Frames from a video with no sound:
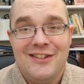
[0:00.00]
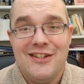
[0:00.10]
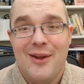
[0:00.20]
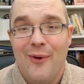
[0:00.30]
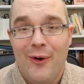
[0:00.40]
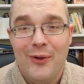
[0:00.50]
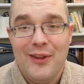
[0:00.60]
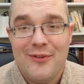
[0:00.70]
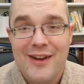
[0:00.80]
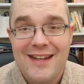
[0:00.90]
to do all
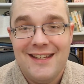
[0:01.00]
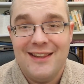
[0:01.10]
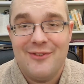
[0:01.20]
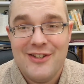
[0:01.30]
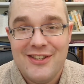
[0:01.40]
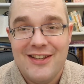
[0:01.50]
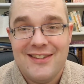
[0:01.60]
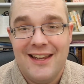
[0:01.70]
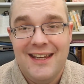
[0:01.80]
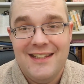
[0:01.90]
of the reading and the research
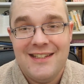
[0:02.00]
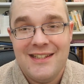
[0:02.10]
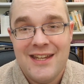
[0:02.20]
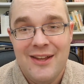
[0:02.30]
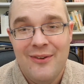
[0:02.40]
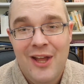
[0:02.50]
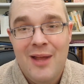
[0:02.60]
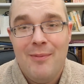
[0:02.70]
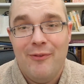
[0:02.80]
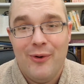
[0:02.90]
that I needed to do
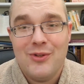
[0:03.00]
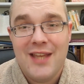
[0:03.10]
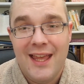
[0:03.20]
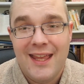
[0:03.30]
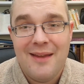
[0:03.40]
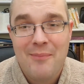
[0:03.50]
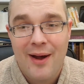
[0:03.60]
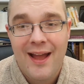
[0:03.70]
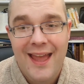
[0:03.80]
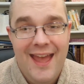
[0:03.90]
before taking
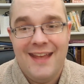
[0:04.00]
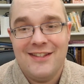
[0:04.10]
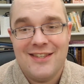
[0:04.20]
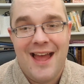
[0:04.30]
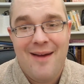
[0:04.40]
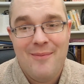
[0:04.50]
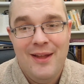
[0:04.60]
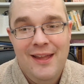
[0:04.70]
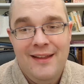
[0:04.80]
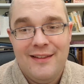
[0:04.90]
my exam
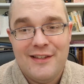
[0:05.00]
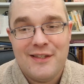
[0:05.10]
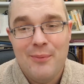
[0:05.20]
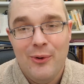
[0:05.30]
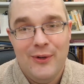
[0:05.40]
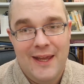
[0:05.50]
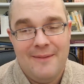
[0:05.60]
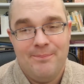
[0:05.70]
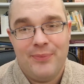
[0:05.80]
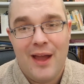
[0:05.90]
this
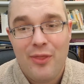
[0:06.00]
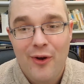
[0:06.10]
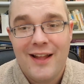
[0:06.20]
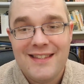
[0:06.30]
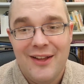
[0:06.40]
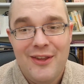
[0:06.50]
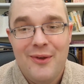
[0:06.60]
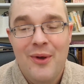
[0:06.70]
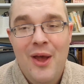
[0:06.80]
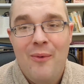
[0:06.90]
morning. I thought I'd tell
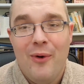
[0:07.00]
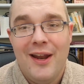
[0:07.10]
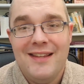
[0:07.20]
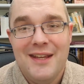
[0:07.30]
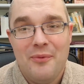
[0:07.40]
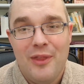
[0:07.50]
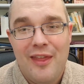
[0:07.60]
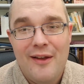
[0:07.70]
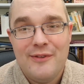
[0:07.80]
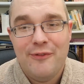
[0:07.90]
you what I did with
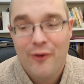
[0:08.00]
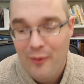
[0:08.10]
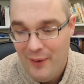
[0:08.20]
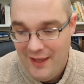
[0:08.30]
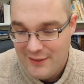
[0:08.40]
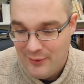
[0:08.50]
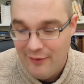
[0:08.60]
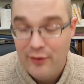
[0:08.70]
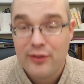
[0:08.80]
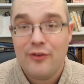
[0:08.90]
those four weeks. Well,
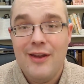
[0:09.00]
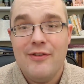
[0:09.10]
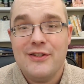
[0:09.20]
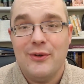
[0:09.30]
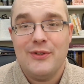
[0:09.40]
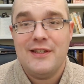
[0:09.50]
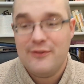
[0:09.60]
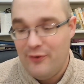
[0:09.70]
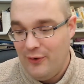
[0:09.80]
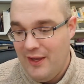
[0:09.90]
I've got three resources
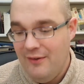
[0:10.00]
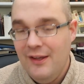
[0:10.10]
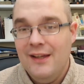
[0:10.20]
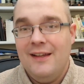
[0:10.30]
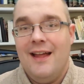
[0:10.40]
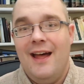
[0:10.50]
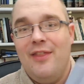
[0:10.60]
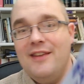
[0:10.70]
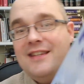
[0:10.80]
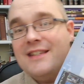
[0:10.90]
for you. Uh,
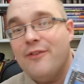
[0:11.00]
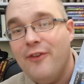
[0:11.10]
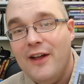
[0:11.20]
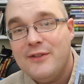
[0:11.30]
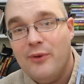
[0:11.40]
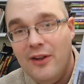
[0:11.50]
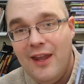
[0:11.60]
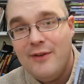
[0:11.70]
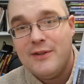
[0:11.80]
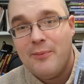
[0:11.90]
this is the first one,
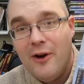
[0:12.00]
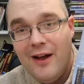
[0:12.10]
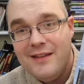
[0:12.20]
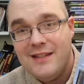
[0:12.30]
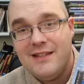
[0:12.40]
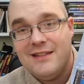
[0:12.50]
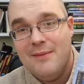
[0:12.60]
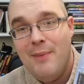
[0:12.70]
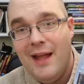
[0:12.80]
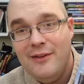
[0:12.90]
no surprise. This is the
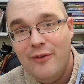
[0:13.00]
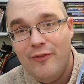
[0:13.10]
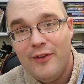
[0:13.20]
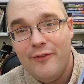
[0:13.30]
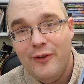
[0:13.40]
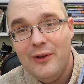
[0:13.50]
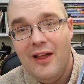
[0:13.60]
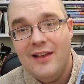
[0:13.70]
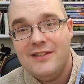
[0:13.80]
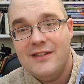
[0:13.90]
manual for the full
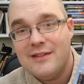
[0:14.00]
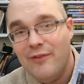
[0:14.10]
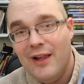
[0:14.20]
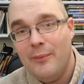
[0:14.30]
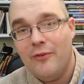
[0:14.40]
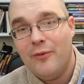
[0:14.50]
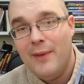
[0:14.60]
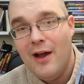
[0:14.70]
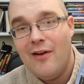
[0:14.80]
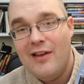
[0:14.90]
license available from
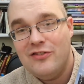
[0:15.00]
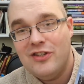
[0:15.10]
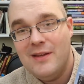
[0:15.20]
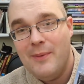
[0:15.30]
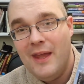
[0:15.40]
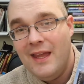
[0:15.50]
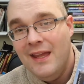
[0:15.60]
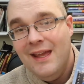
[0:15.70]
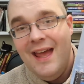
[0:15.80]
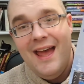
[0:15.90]
the RSGB.
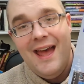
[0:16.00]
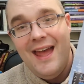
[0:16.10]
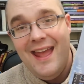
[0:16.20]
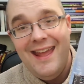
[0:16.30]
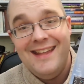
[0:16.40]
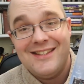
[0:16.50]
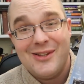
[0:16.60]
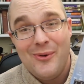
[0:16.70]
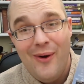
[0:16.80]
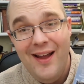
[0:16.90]
Uh, it's
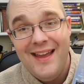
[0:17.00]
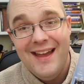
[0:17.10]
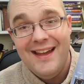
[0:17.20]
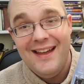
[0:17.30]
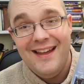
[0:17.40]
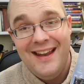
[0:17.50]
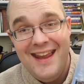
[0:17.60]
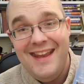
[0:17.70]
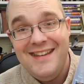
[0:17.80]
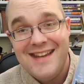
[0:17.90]
quite an
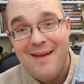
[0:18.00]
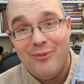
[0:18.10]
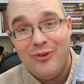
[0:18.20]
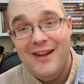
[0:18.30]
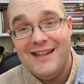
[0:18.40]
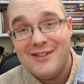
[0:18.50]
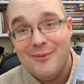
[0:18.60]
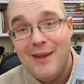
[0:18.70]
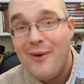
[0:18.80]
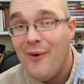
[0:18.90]
in-depth read. It
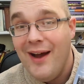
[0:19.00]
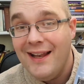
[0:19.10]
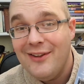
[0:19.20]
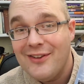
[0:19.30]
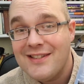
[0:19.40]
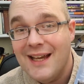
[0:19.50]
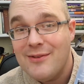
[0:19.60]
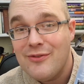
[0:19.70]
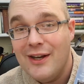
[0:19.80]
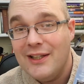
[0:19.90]
took me quite a long time
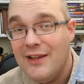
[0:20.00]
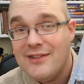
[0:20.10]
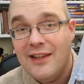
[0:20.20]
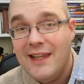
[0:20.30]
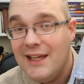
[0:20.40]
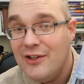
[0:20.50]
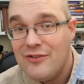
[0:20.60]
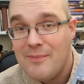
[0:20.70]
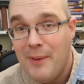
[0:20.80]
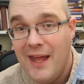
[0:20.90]
to read, although it's only
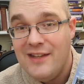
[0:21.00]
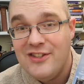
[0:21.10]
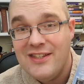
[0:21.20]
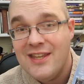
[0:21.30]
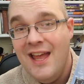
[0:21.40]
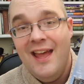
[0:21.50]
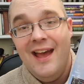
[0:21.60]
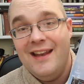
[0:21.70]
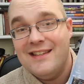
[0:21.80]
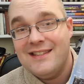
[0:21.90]
100 pages
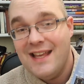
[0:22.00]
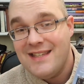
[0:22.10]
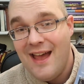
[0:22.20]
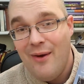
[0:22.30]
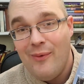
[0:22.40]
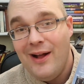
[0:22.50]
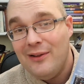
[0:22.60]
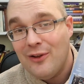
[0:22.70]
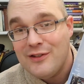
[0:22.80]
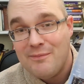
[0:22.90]
and it's set out well,
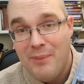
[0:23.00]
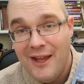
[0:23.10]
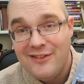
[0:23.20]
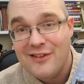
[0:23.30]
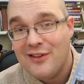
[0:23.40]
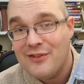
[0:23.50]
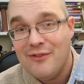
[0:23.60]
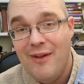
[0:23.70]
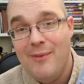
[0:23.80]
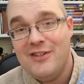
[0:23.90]
lots of pictures, lots
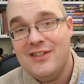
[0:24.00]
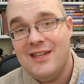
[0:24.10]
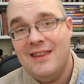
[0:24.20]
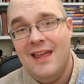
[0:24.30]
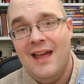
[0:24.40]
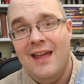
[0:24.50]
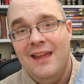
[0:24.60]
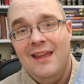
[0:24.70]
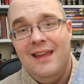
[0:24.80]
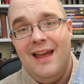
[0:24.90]
of images in there
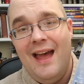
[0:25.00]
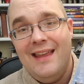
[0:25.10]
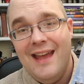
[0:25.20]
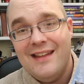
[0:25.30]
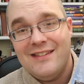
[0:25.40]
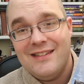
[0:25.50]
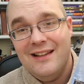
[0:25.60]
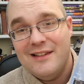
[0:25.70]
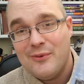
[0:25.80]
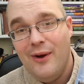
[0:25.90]
uh, yet
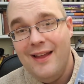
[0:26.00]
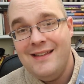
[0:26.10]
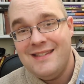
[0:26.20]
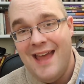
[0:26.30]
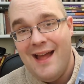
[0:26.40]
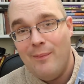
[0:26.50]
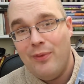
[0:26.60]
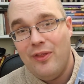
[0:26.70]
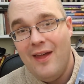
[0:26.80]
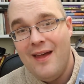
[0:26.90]
still it's quite in
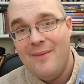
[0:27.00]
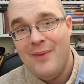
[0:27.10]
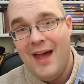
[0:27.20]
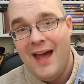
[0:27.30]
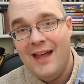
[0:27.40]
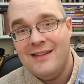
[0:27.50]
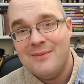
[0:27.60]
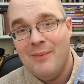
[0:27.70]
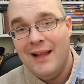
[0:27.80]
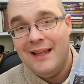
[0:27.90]
depth. Um,
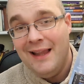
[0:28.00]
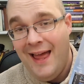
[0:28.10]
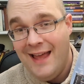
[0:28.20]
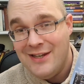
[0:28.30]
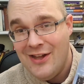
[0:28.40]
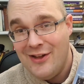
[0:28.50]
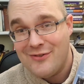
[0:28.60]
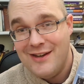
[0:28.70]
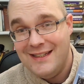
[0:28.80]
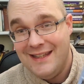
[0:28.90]
and my little head
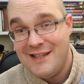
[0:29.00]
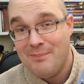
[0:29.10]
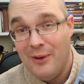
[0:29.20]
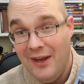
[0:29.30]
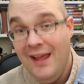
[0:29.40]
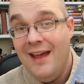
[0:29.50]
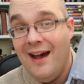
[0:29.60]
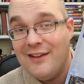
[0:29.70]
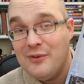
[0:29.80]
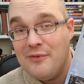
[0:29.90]
hurt reading this, but
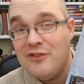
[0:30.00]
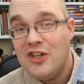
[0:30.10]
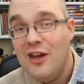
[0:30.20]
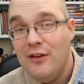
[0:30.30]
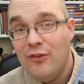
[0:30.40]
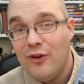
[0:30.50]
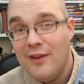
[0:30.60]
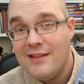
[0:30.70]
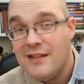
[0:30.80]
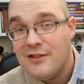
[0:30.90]
I sort of churned through
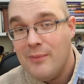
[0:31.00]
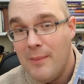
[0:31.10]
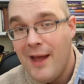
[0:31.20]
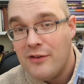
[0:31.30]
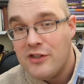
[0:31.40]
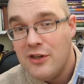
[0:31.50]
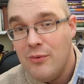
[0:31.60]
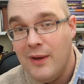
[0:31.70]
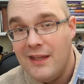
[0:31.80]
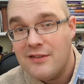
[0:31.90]
this. It took me about two
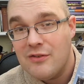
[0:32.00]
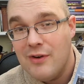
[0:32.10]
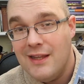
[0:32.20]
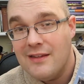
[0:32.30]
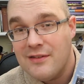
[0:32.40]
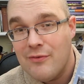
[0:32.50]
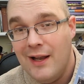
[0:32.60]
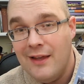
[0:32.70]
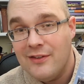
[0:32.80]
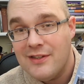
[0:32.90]
weeks to read this and
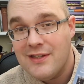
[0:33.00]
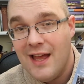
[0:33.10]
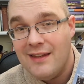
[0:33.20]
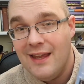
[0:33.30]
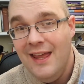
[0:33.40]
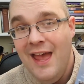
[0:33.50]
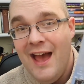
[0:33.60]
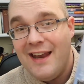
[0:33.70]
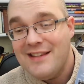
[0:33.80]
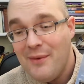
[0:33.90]
really understand it.
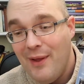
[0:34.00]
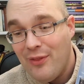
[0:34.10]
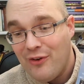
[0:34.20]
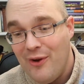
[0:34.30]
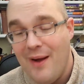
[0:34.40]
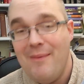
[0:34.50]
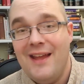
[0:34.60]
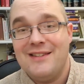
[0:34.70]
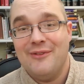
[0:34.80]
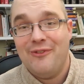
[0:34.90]
And as I went through, I
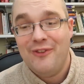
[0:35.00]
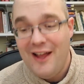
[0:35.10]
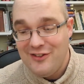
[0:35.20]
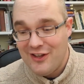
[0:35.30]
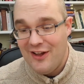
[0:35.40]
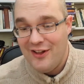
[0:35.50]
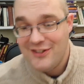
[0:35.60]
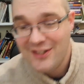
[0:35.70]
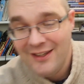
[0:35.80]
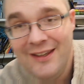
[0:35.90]
made some
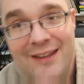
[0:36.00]
flashcards.